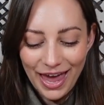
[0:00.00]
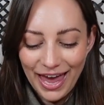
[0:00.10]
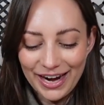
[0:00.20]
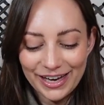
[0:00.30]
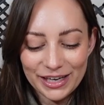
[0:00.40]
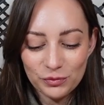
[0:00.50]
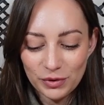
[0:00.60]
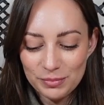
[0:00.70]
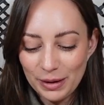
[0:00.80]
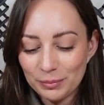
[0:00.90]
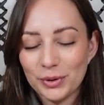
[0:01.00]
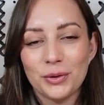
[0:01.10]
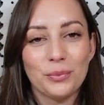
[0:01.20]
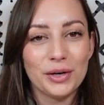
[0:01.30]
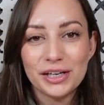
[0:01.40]
And I can
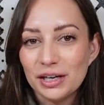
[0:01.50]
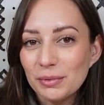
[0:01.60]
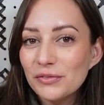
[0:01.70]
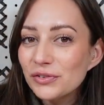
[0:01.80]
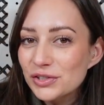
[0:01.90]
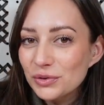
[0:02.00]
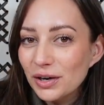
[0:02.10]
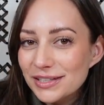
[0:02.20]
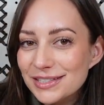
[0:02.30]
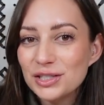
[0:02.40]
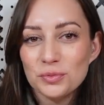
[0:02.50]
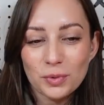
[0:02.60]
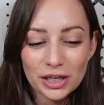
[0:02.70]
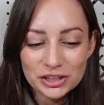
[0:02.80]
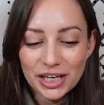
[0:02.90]
remember working on my first cross stitch
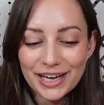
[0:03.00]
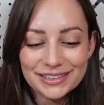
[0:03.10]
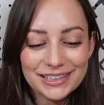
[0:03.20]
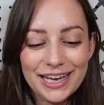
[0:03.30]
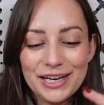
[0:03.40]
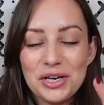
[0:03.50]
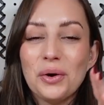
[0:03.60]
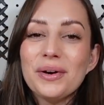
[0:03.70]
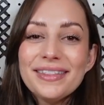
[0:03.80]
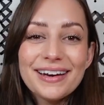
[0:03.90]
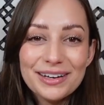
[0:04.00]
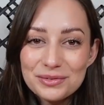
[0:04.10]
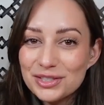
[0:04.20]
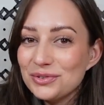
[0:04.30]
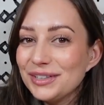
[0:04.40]
project and knowing that I
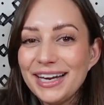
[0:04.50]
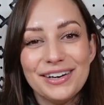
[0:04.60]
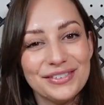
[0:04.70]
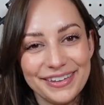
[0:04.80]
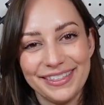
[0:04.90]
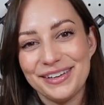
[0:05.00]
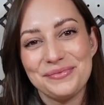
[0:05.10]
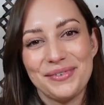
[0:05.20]
was doing everything